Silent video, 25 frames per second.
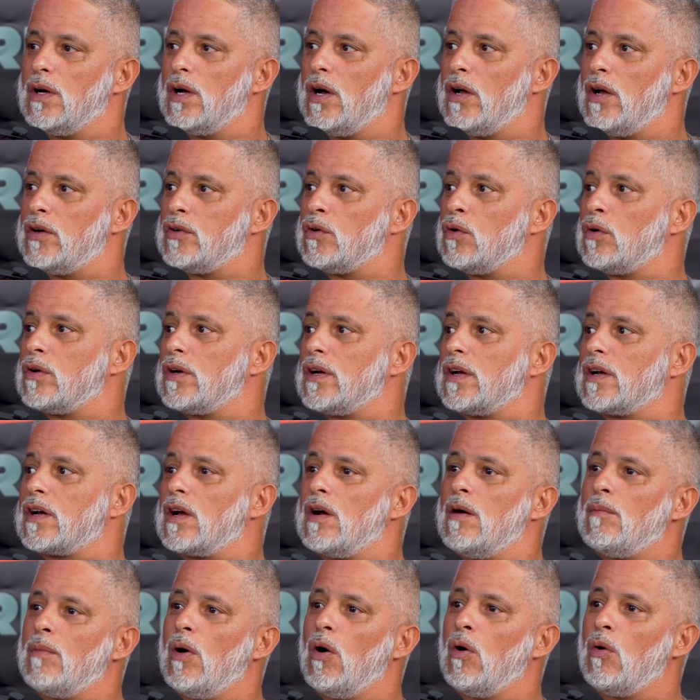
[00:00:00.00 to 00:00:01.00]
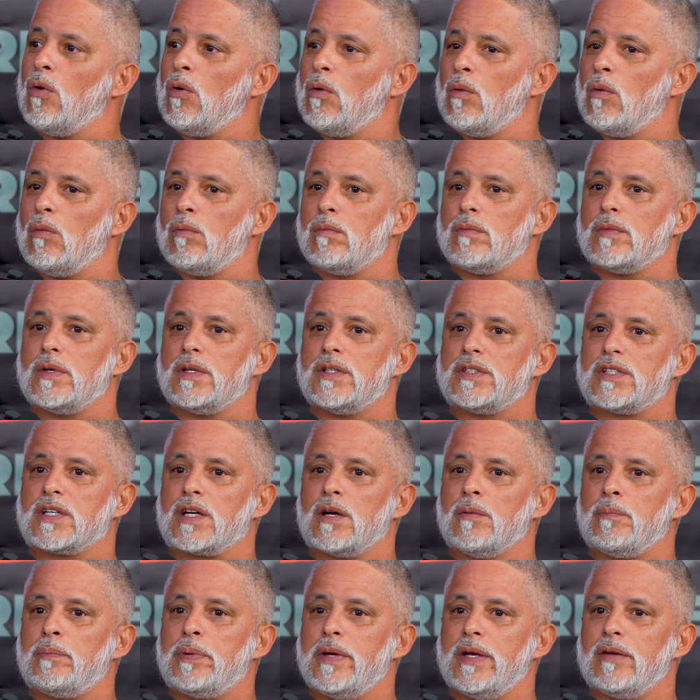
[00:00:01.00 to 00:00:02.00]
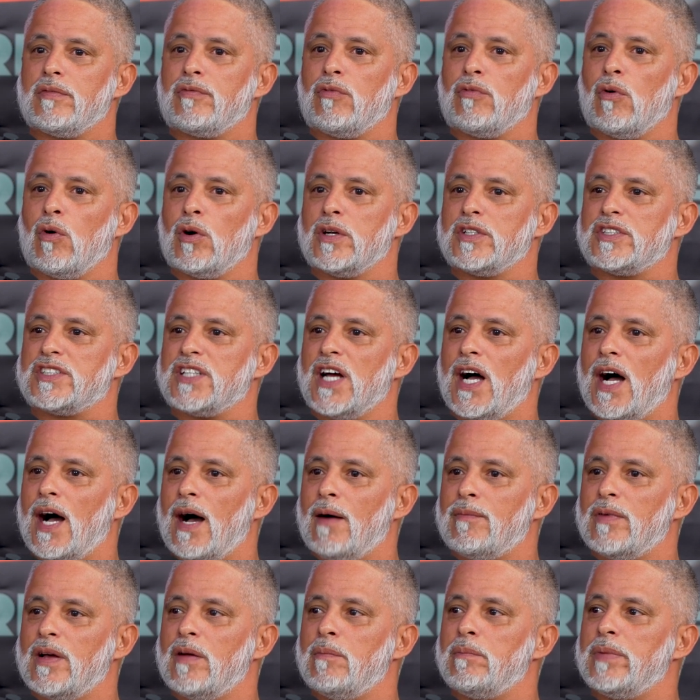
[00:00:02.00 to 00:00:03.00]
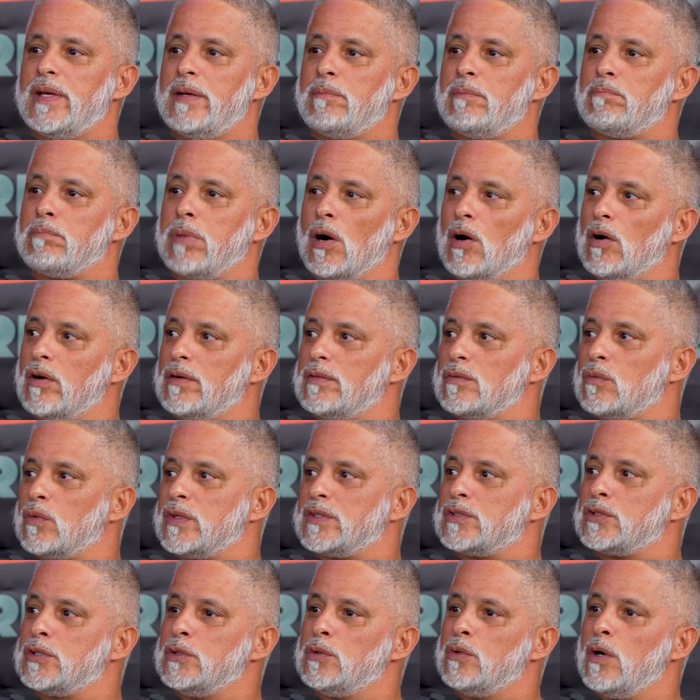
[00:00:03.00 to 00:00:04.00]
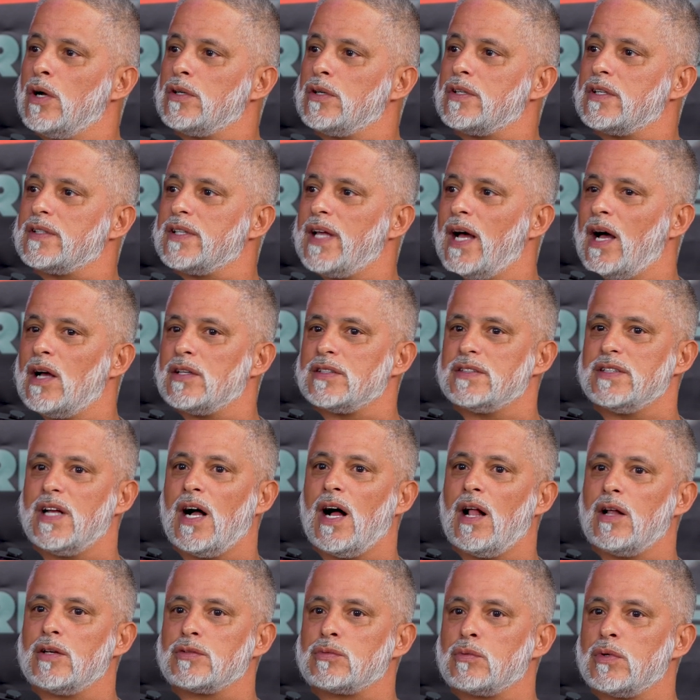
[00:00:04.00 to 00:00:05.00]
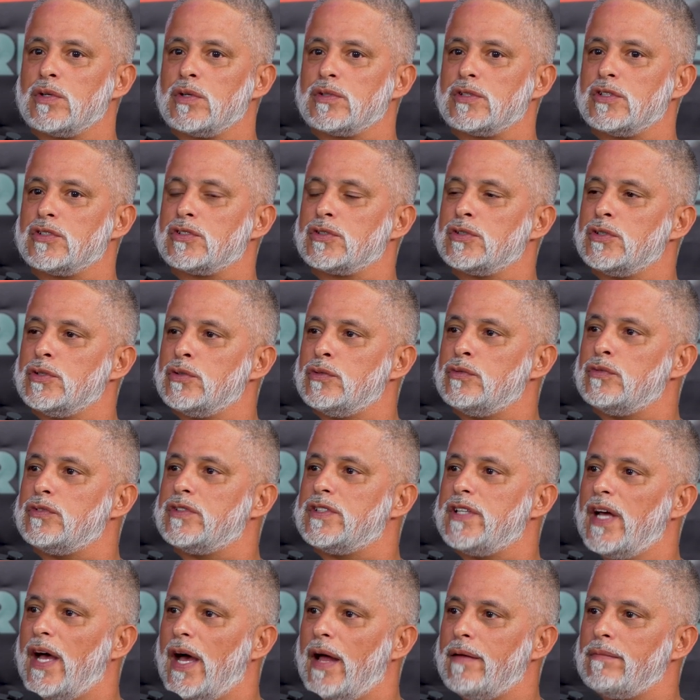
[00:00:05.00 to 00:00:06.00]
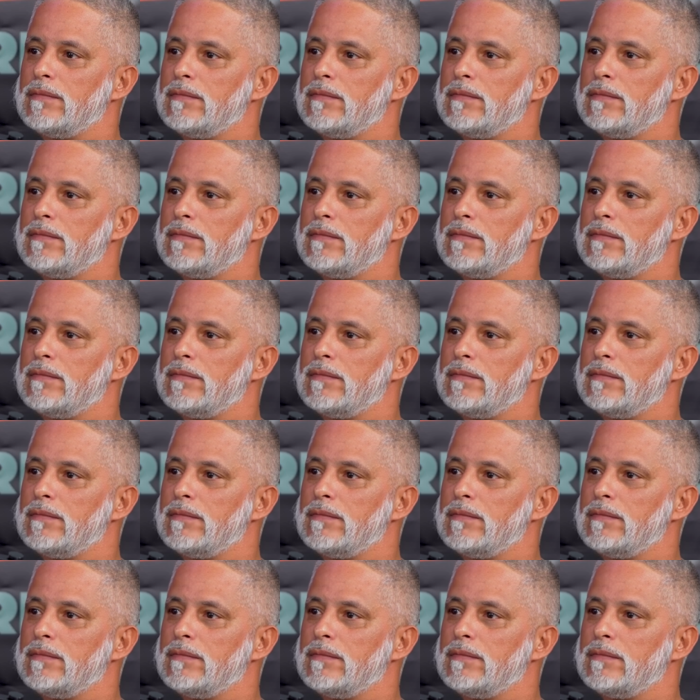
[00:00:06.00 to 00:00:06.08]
in order to come home to compete for a job and be burdened with $200,000 worth of student debt?